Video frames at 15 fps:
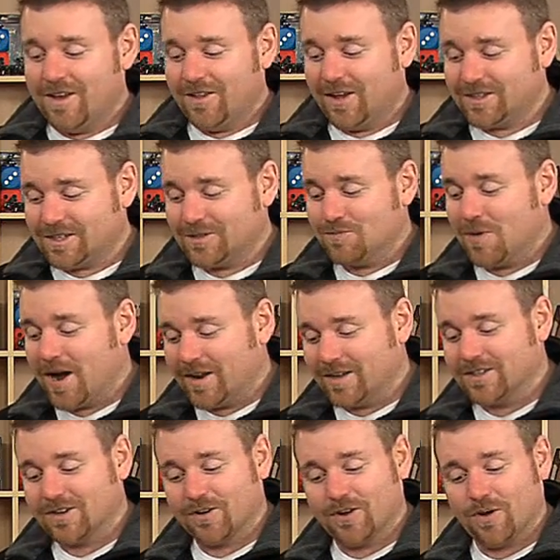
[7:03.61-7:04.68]
That's his mat
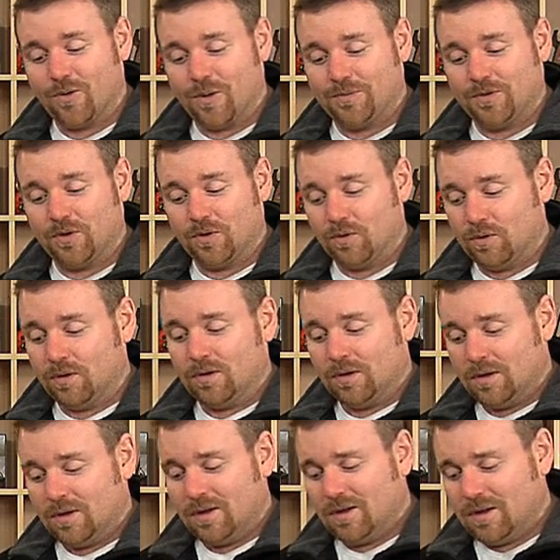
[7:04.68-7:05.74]
is going to go up to
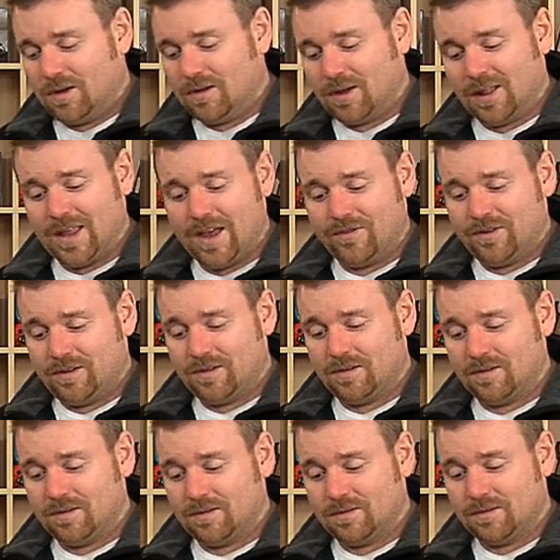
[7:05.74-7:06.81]
11.
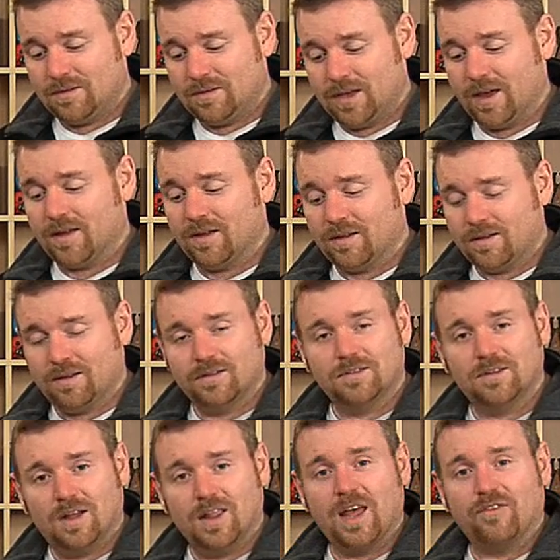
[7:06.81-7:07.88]
Yeah,
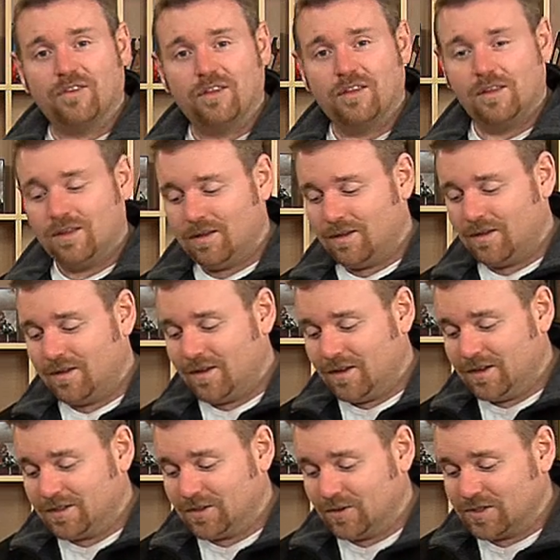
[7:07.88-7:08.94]
11.
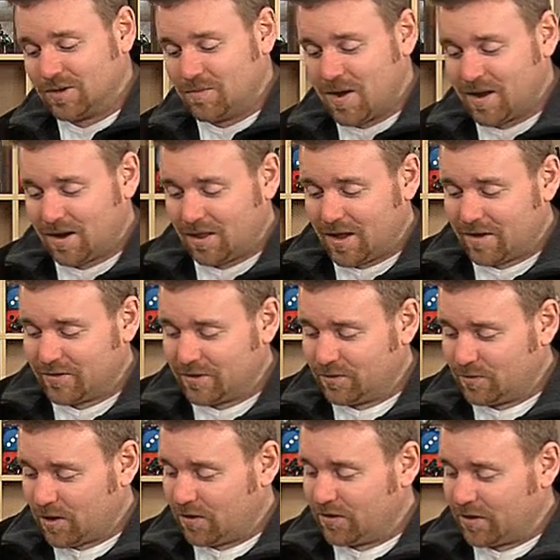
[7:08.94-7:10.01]
So he's got mat
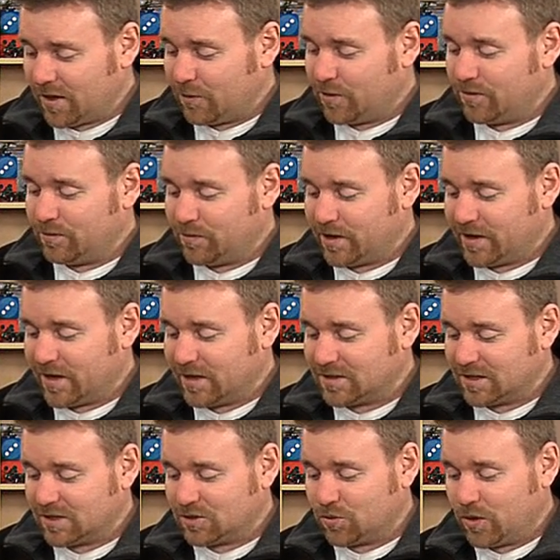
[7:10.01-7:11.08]
11 under that when he casts
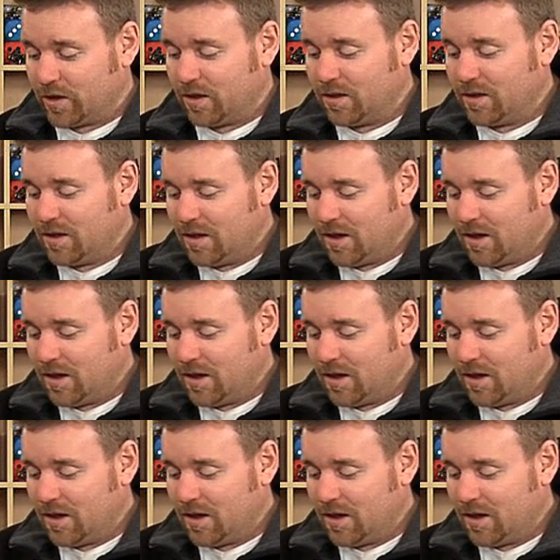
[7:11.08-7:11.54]
that spell.